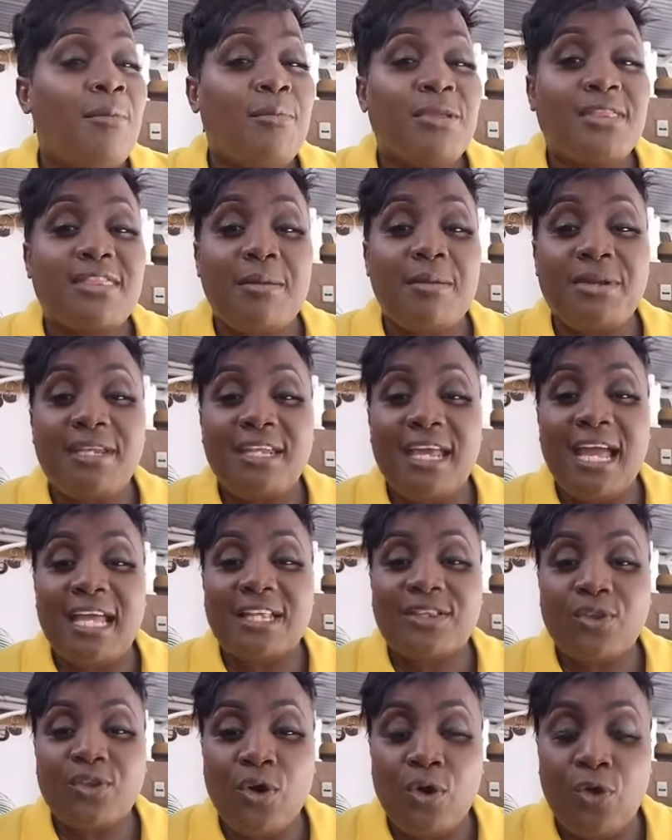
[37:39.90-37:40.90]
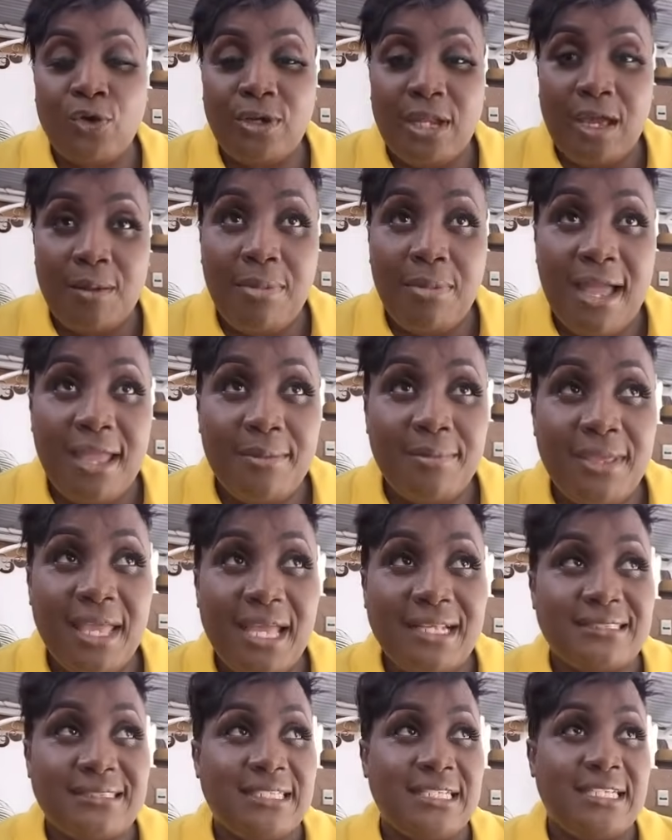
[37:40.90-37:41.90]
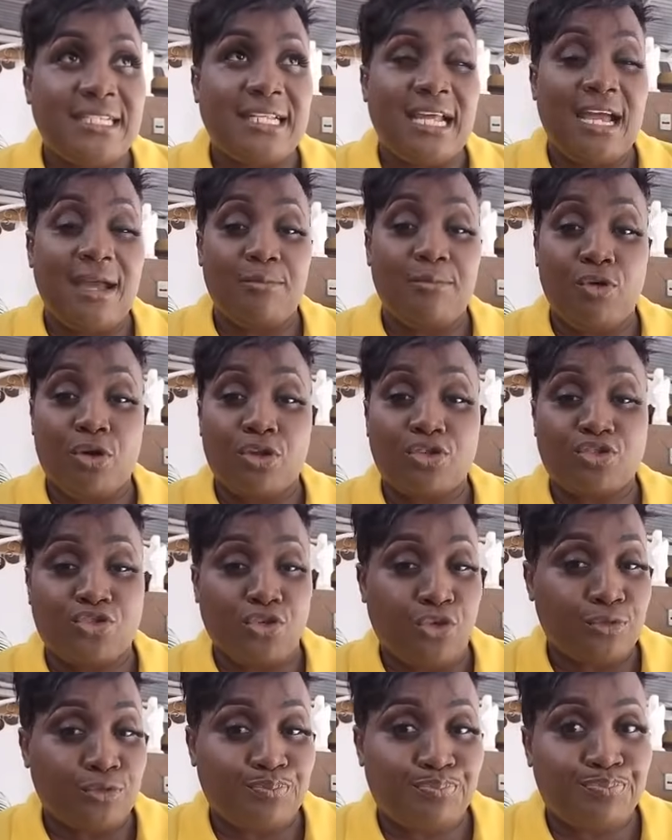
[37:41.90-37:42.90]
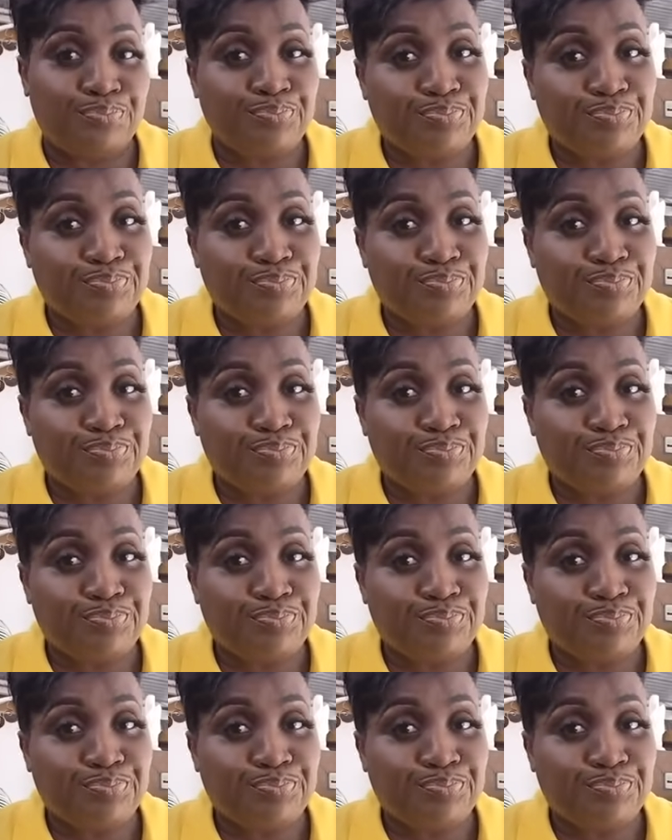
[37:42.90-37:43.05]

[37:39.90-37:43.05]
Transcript: I said, I'm there at town, I buy me and Tina and Brookshop.